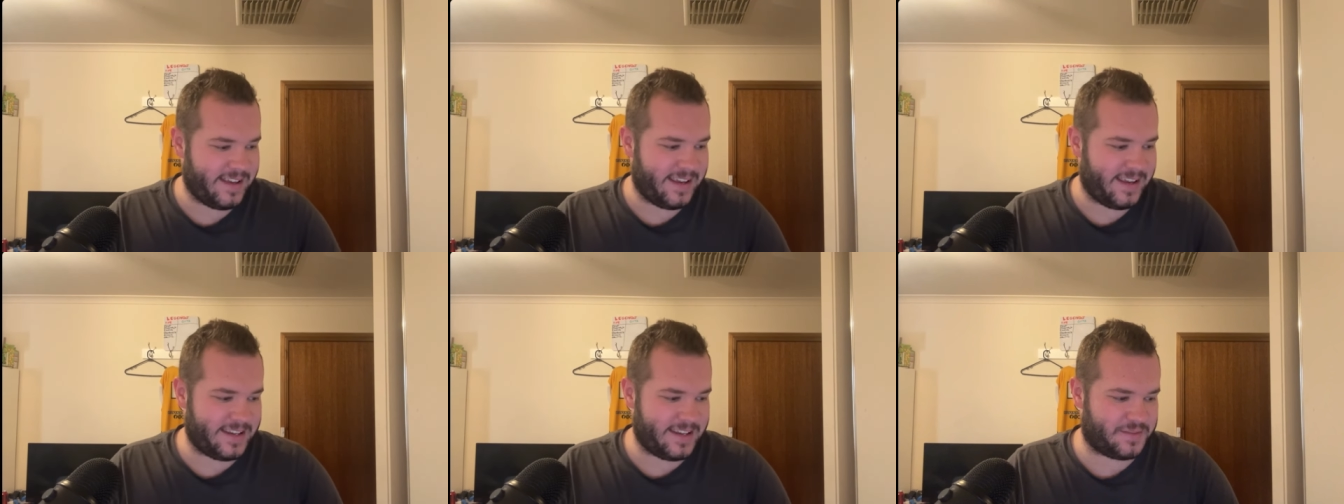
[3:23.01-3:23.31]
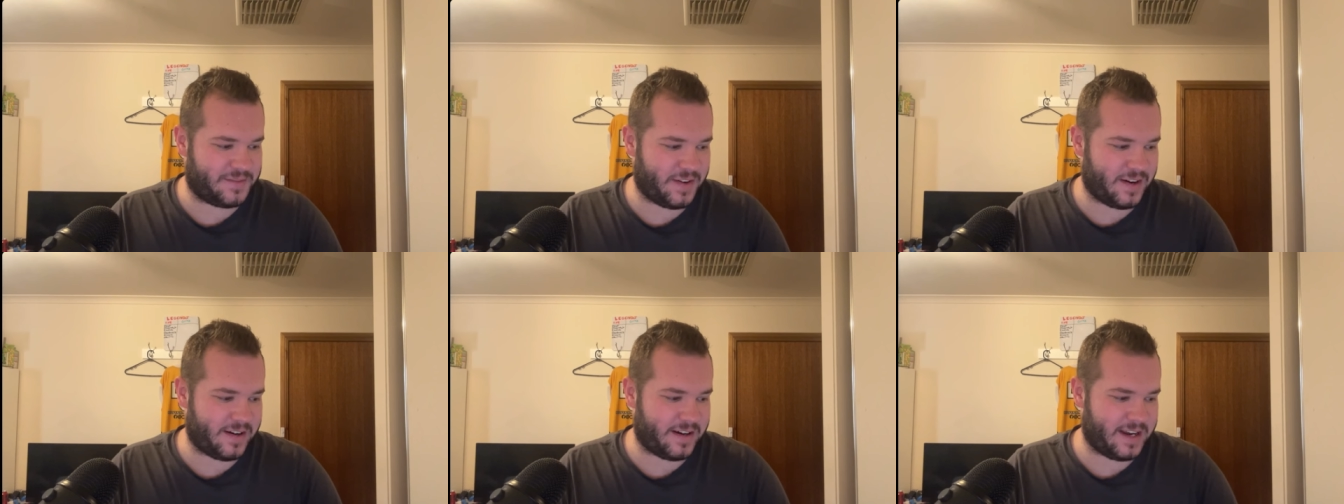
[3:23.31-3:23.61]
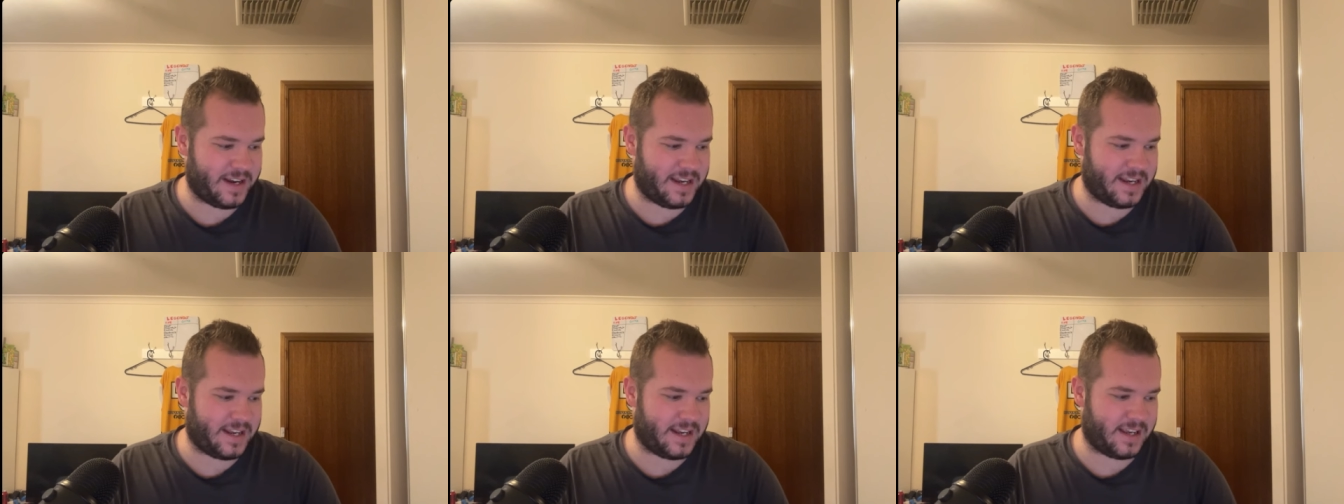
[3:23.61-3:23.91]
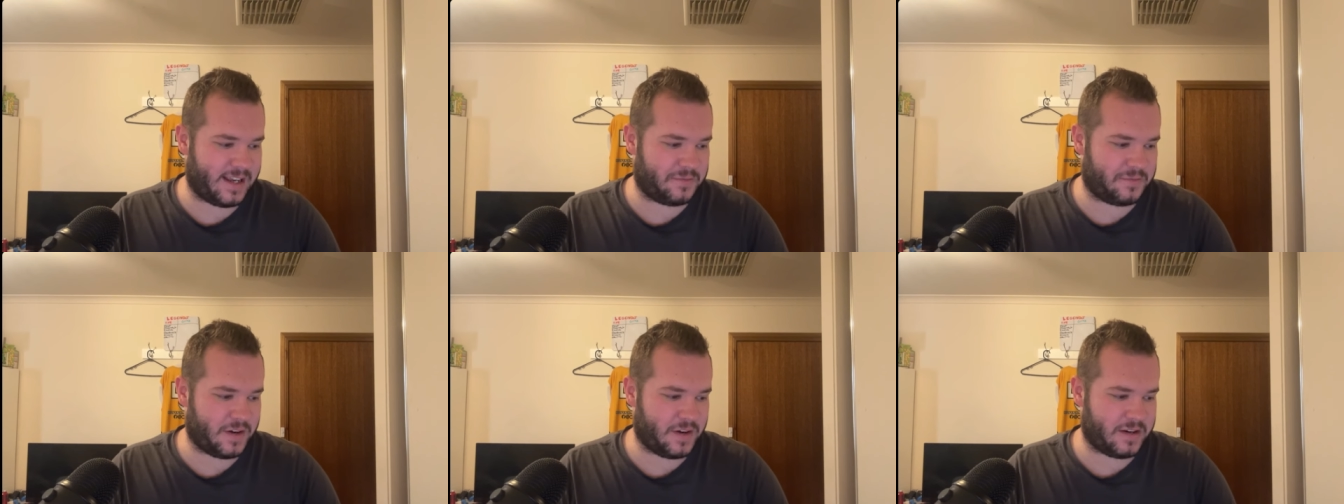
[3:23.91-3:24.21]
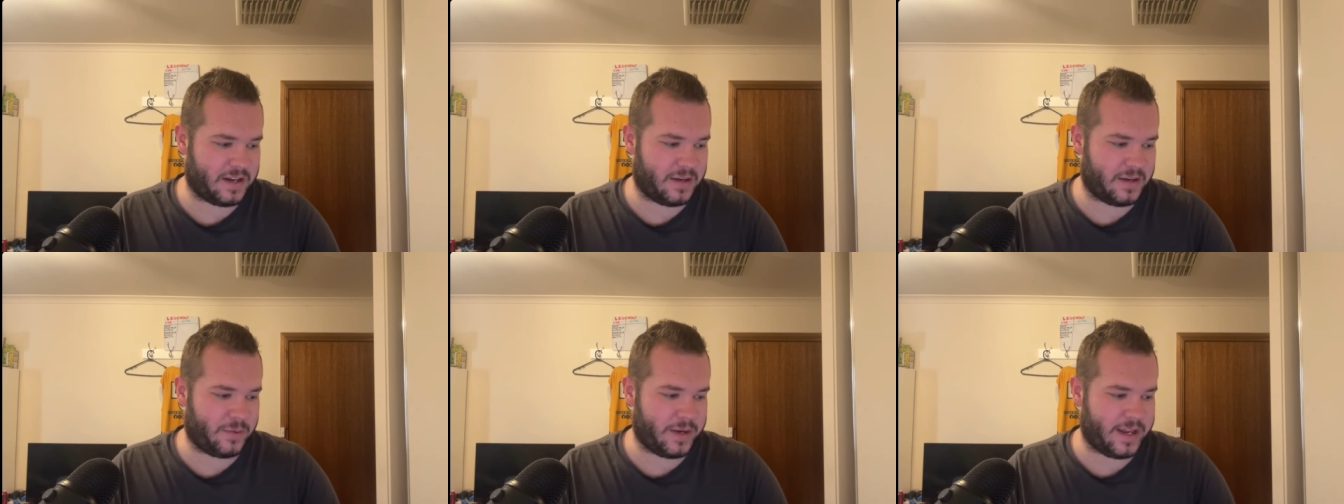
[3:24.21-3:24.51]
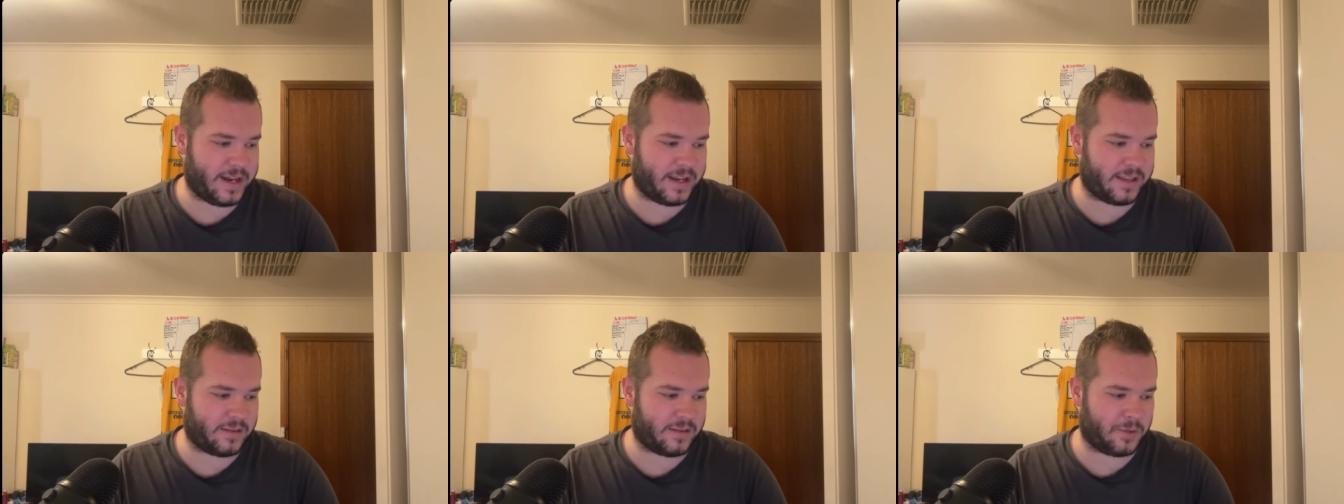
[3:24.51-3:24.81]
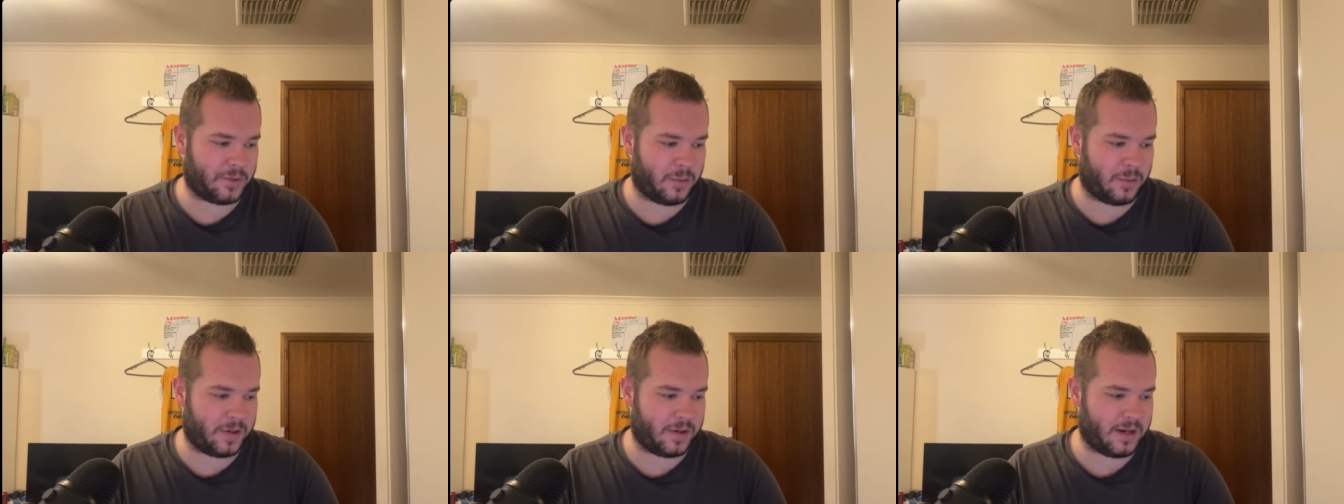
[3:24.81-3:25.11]
It's very, very weird at the
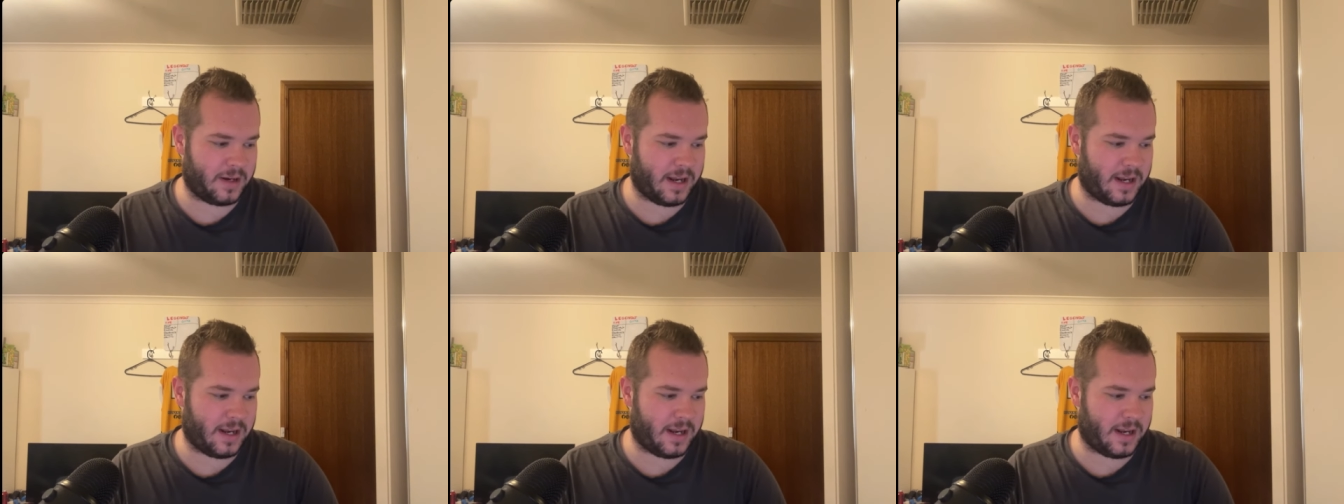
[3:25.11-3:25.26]
moment.